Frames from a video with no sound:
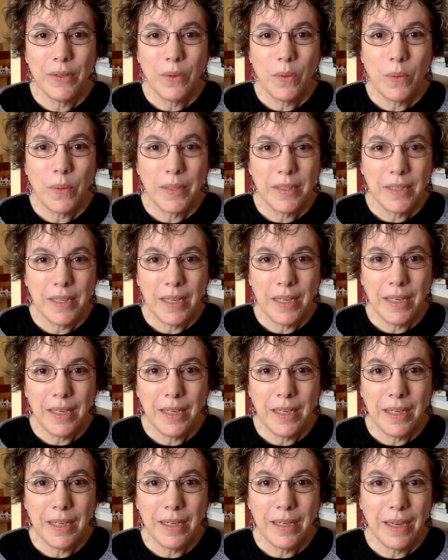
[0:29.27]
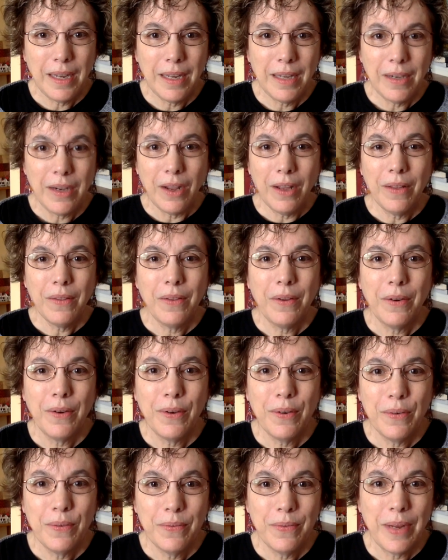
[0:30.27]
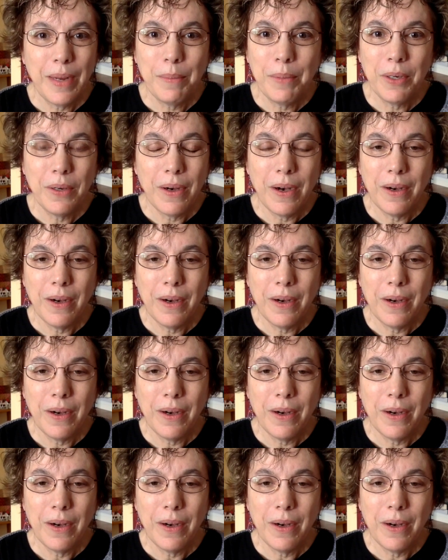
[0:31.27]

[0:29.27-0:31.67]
quilting and other fiber